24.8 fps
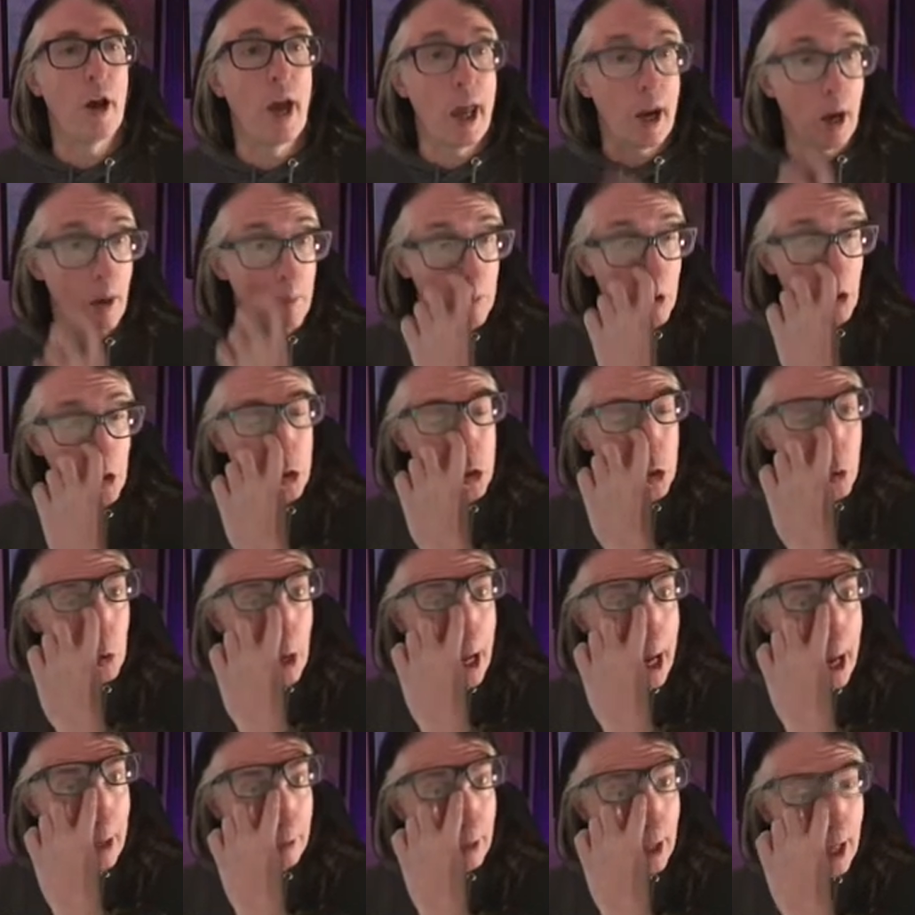And I'm not sure
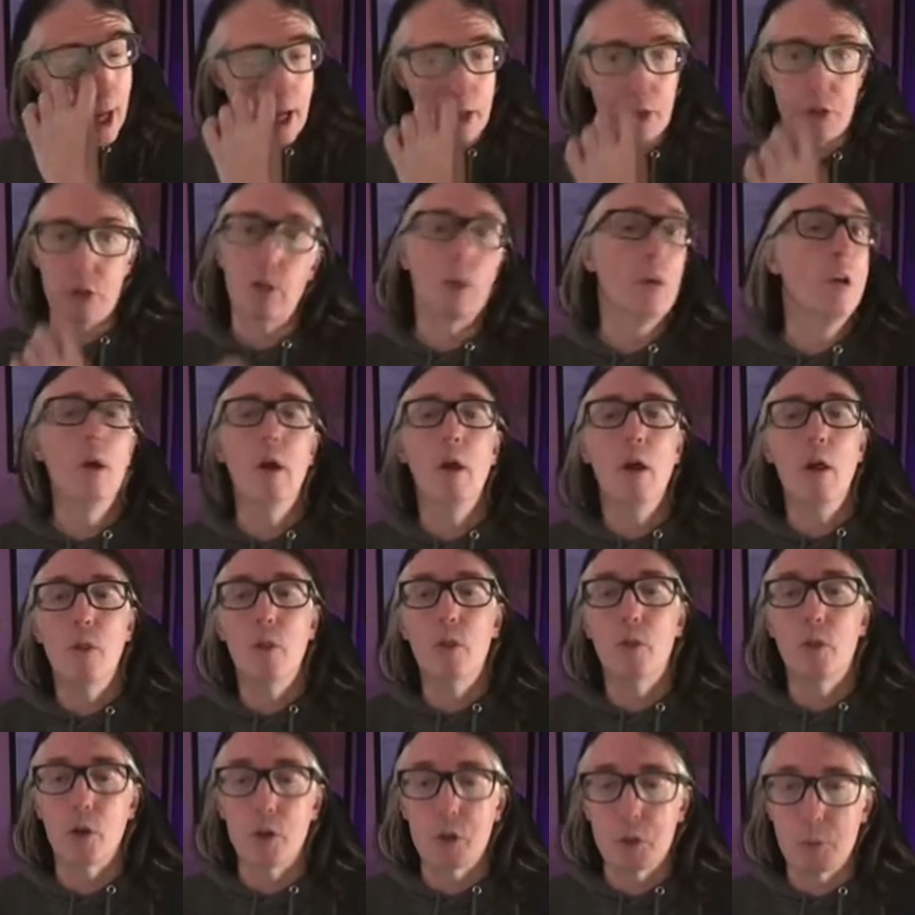how large
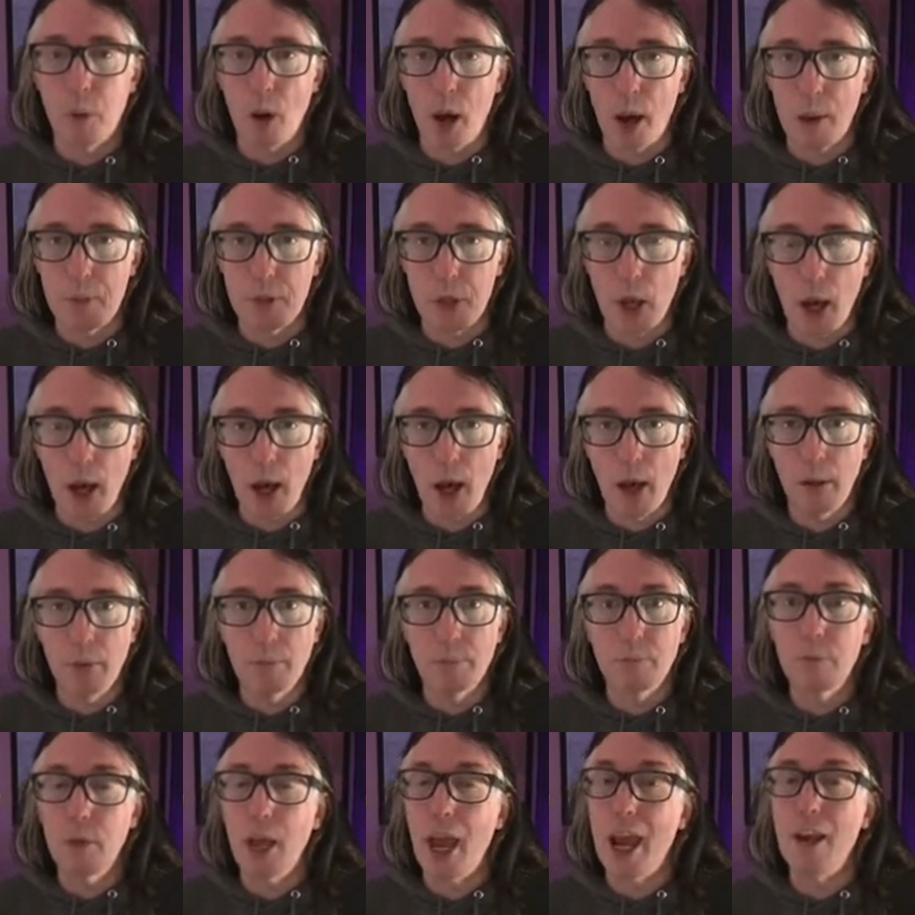those pipes are
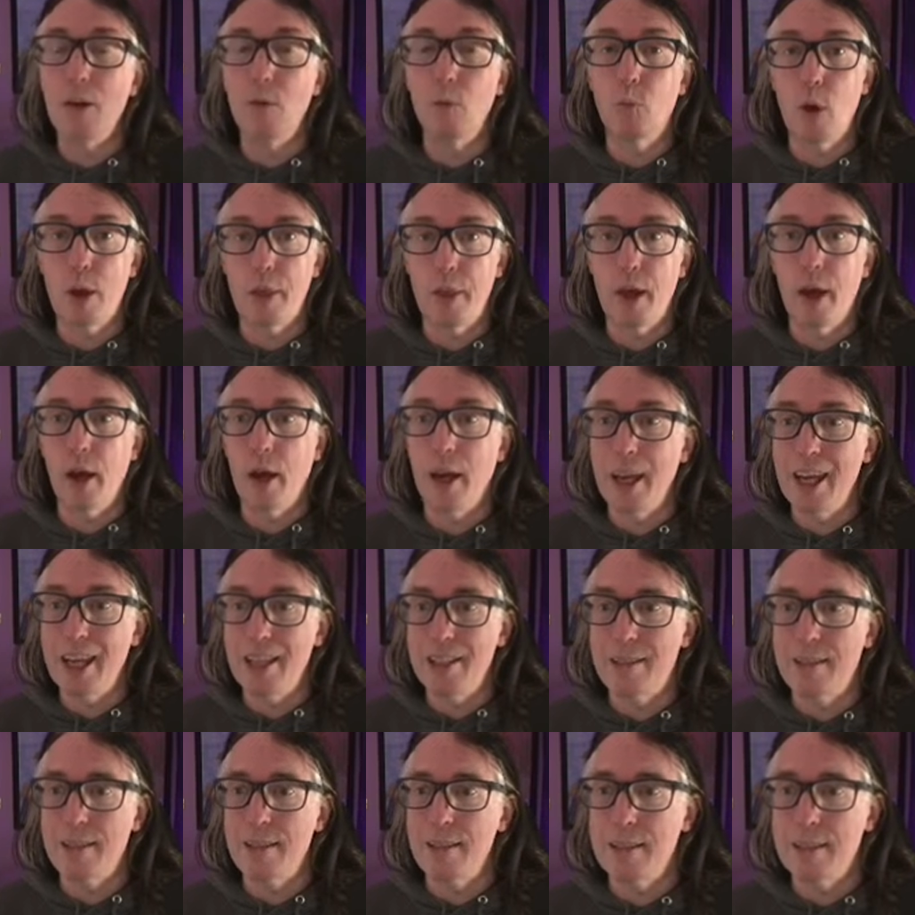and whether
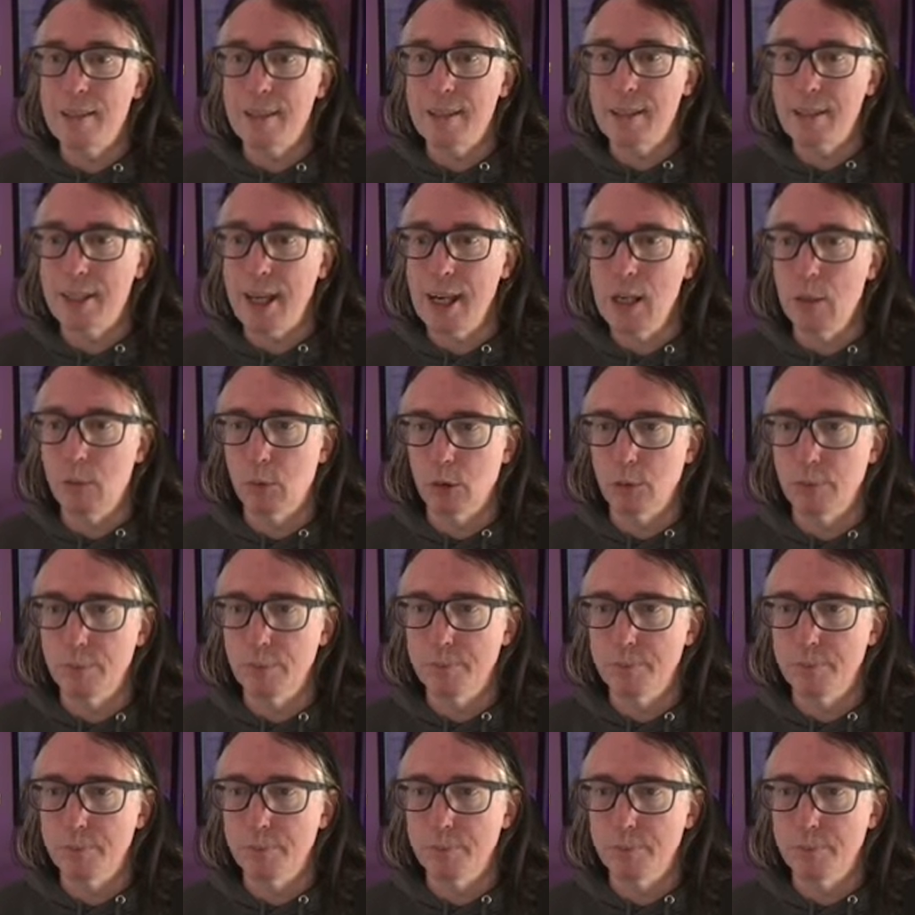it's sustainable.